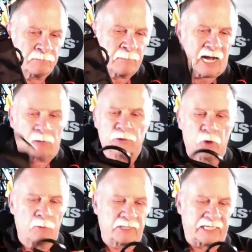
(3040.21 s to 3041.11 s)
I will
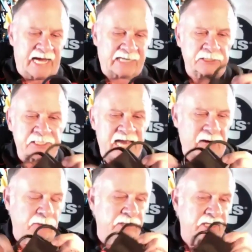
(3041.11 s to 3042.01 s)
normally actually
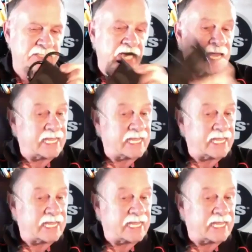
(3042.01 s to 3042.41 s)
carry this